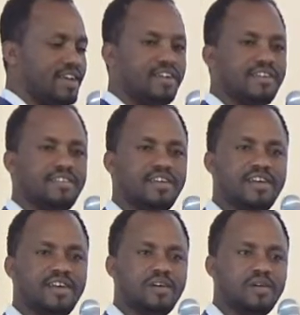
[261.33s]
is
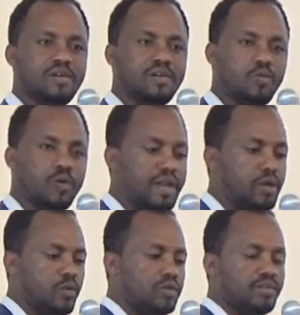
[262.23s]
one
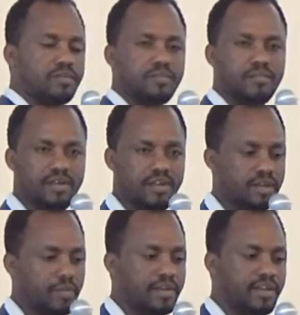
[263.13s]
node in the
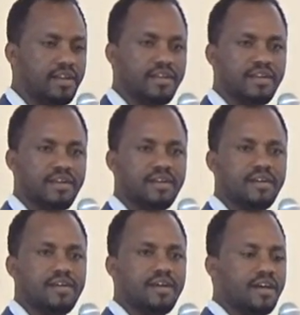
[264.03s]
middle,
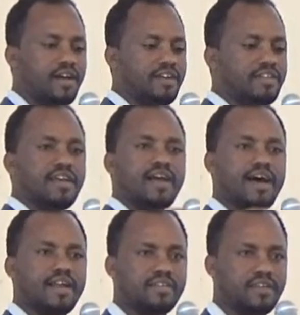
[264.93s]
and there
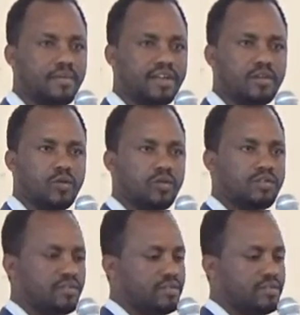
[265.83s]
are some other nodes,